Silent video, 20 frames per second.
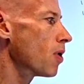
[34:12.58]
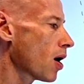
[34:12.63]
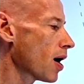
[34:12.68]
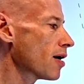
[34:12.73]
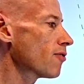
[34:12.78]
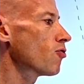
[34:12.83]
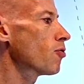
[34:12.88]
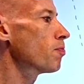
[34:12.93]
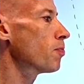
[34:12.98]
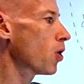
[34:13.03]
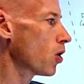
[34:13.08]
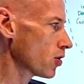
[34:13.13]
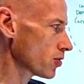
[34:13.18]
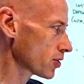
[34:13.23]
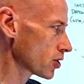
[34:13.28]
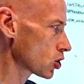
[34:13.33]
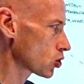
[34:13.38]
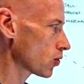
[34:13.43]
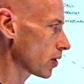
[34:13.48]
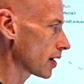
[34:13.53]
my
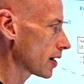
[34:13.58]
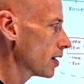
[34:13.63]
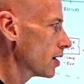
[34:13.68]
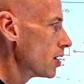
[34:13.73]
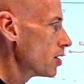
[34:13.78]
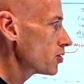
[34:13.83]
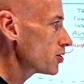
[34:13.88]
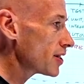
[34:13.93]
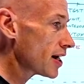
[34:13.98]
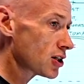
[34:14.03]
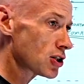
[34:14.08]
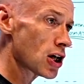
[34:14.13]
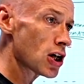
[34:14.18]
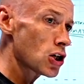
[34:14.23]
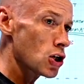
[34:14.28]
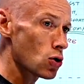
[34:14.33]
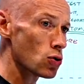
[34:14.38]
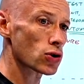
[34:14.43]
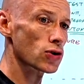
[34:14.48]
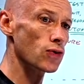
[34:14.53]
repository, which is actually
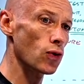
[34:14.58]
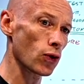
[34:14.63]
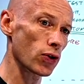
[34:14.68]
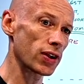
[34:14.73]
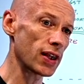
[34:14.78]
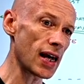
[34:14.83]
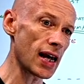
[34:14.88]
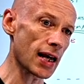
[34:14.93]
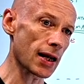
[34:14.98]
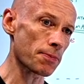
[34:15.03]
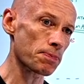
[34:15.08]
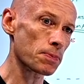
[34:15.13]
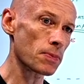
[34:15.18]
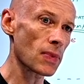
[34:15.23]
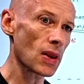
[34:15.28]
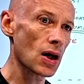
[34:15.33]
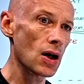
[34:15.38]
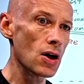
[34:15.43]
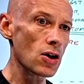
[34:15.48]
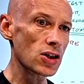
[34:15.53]
a useful thing.
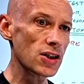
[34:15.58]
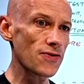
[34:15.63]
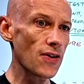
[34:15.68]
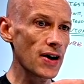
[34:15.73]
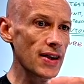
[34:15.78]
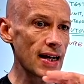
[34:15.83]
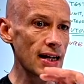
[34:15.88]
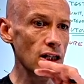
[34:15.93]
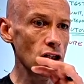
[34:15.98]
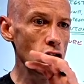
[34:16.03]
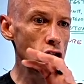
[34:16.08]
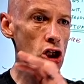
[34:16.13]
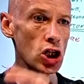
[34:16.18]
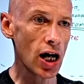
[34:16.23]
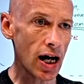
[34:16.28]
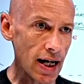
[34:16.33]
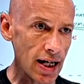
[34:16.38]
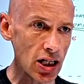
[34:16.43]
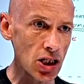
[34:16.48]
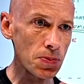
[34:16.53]
So if I then
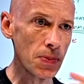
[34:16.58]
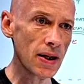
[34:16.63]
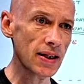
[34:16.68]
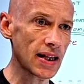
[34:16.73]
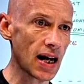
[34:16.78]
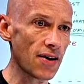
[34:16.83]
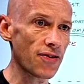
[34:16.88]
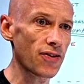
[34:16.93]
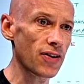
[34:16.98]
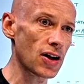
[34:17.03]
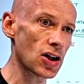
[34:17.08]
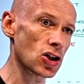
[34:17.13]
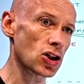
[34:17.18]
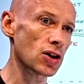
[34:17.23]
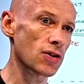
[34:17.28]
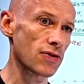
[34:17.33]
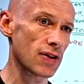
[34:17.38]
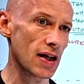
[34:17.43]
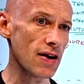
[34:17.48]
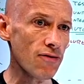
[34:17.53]
change my
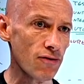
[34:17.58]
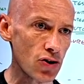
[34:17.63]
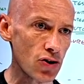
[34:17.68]
definition of the